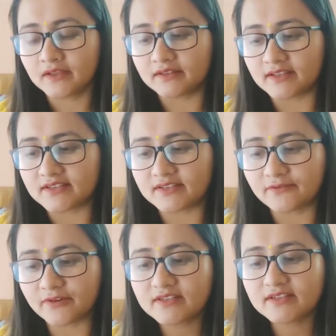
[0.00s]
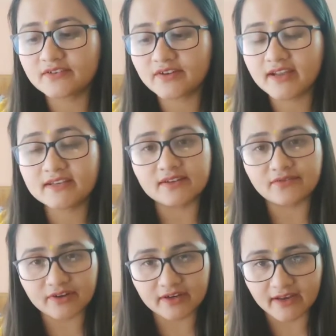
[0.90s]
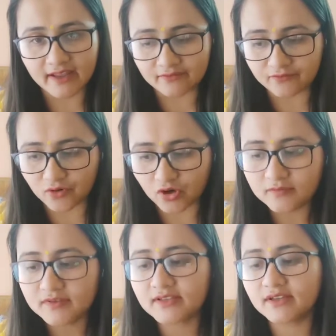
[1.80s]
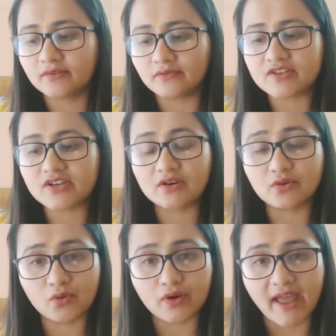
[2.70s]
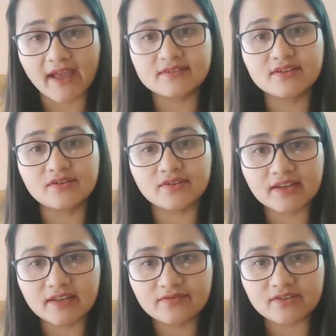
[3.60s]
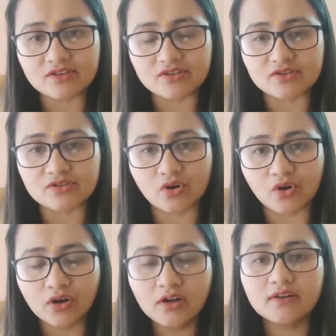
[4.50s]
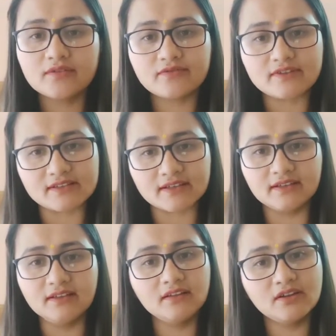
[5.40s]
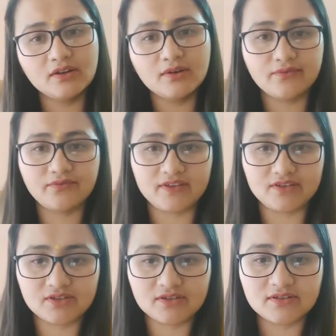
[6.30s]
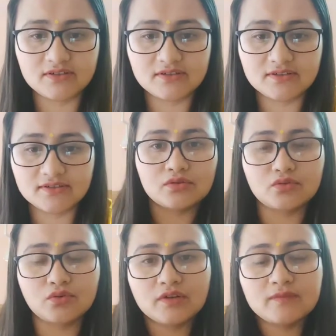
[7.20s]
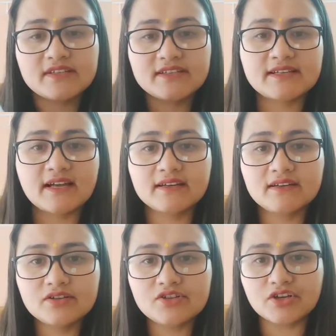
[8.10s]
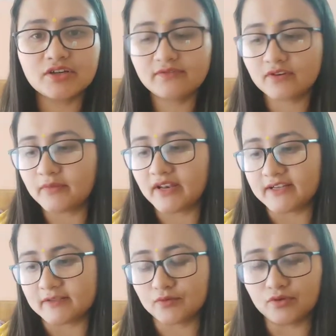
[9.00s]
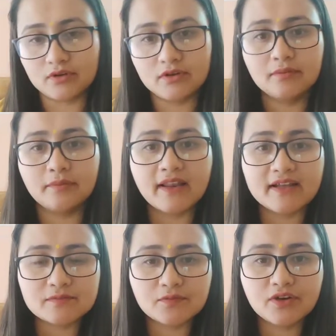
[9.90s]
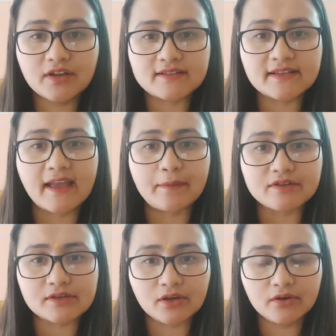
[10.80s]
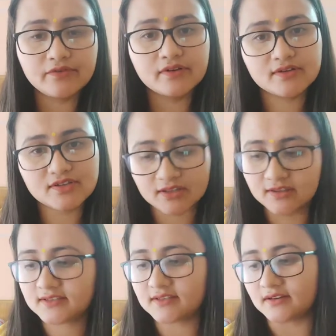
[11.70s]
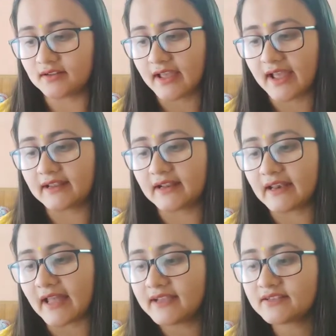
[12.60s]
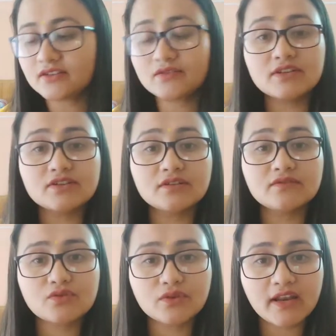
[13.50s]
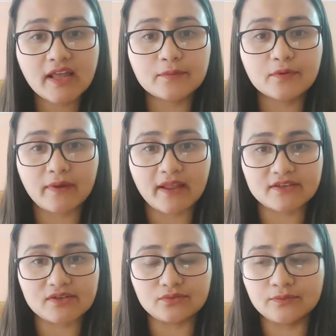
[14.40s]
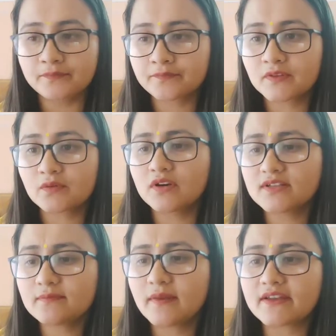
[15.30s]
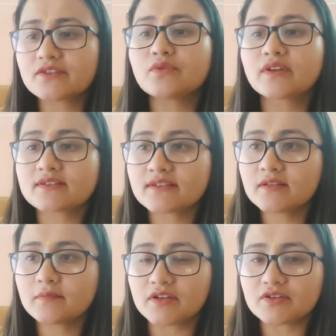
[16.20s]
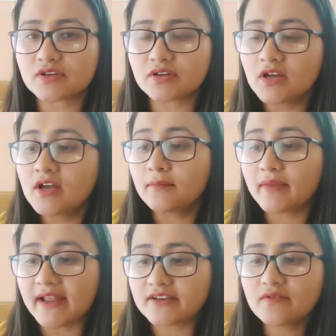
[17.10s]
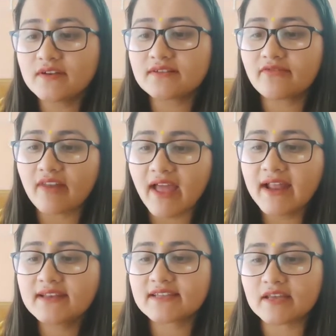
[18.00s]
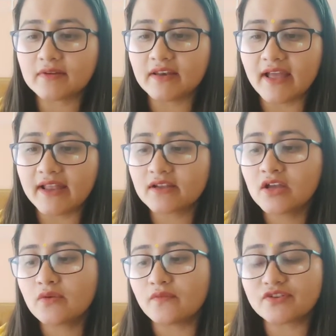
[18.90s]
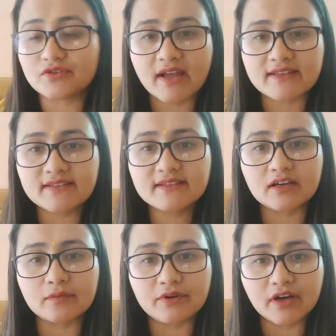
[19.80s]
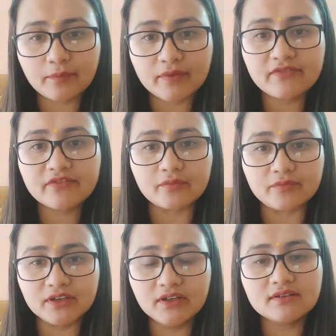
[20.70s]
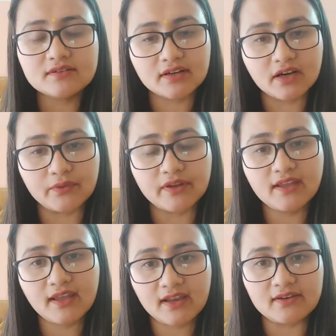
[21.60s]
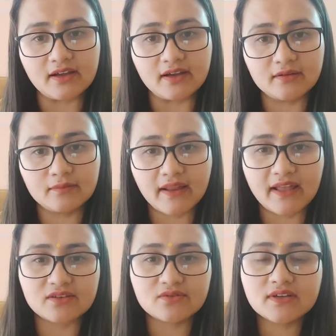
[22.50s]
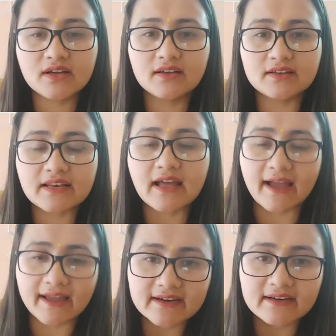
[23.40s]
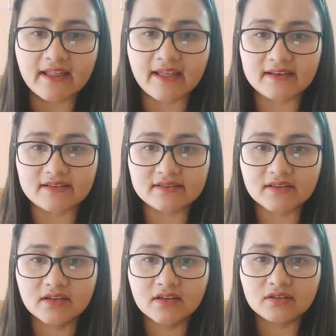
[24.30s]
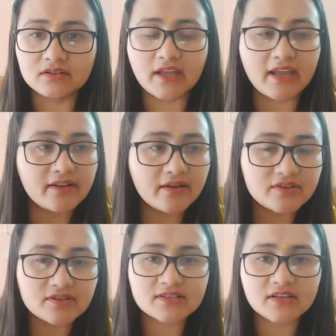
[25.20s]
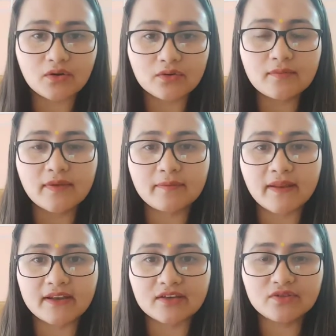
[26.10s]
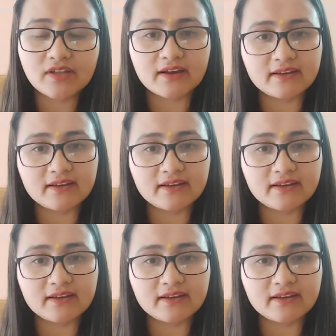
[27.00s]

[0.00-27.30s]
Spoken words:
This difference create different landforms, which are known as relief features or physical features. Sonam, she started her journey from Bilaspur. Bilaspur is the capital of Chhattisgarh, and it lies in the region of Chota Nagpur Plateau. What is a plateau? You can see the picture. Plateau is a flat tableland which rises abruptly from the surrounding area. Plateaus are little higher lands. The area which is surrounded by plateau, they are